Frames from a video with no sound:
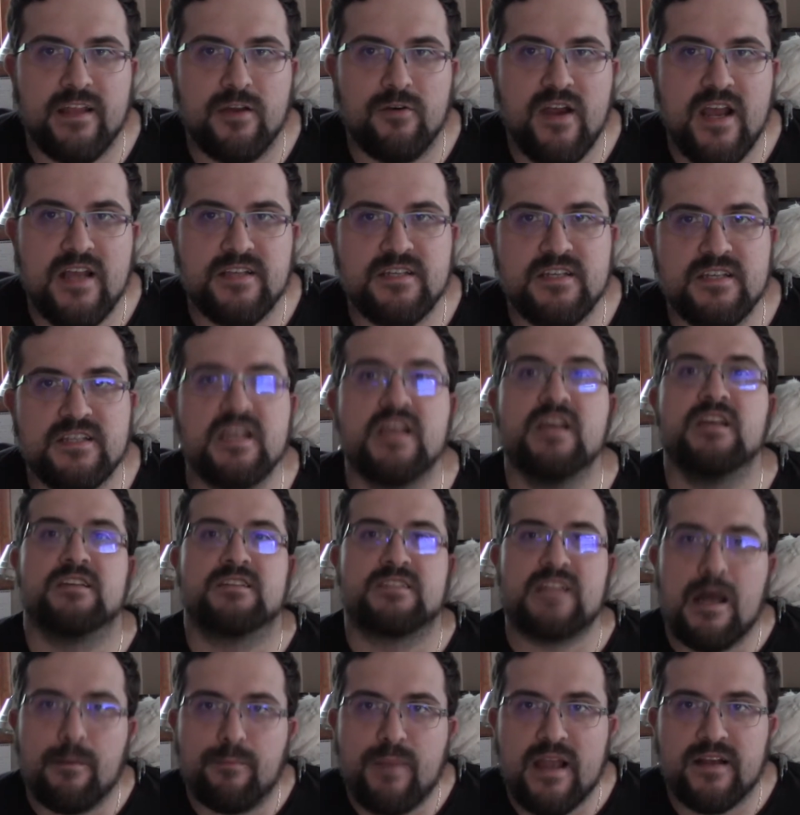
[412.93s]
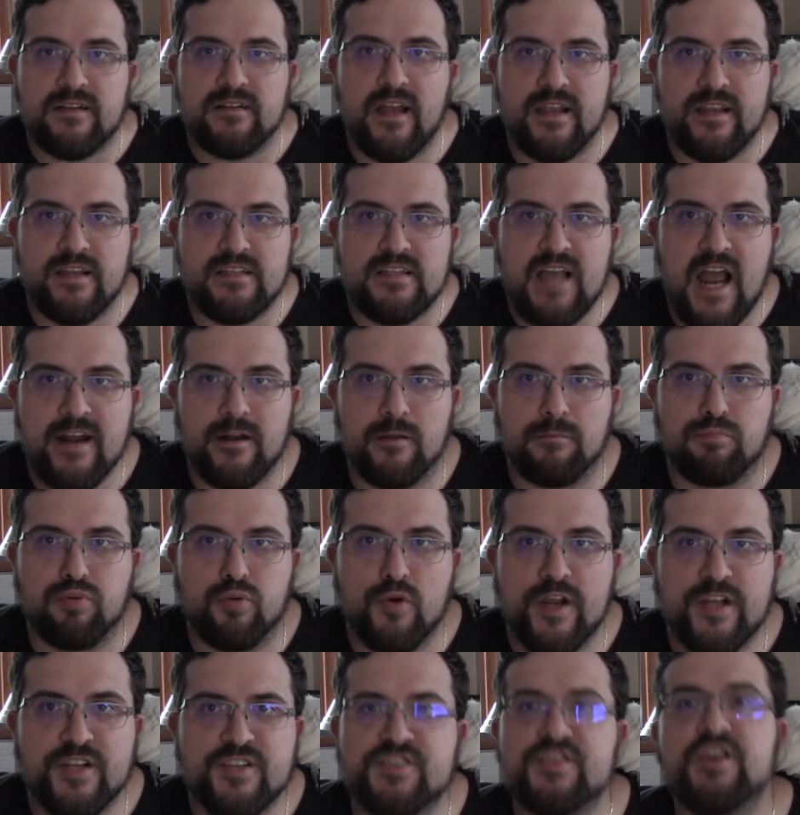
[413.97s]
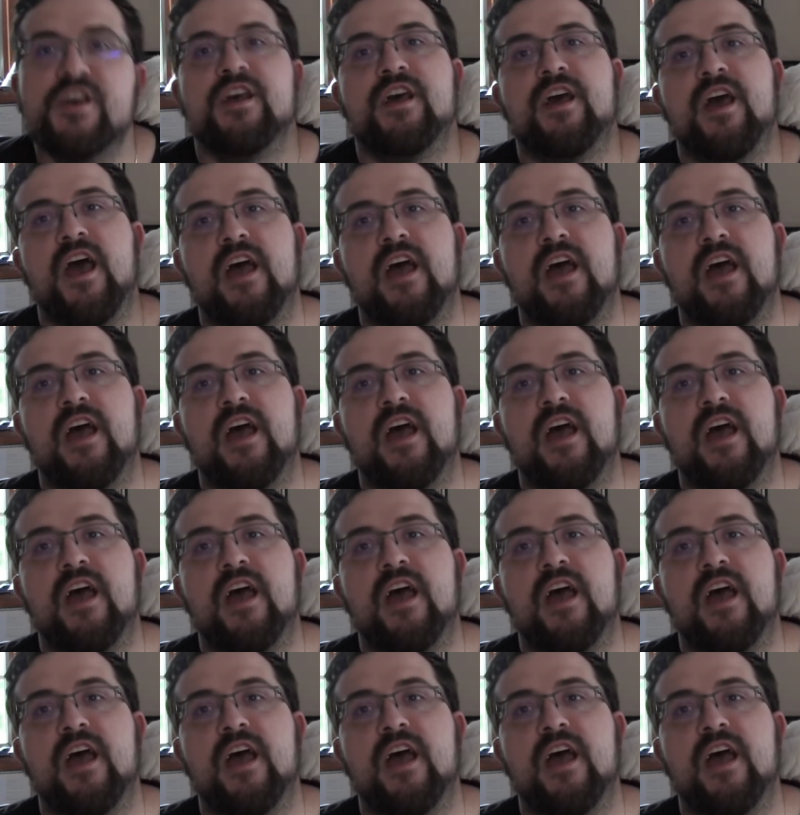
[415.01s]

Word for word: their asses, stop acting like entitled pricks,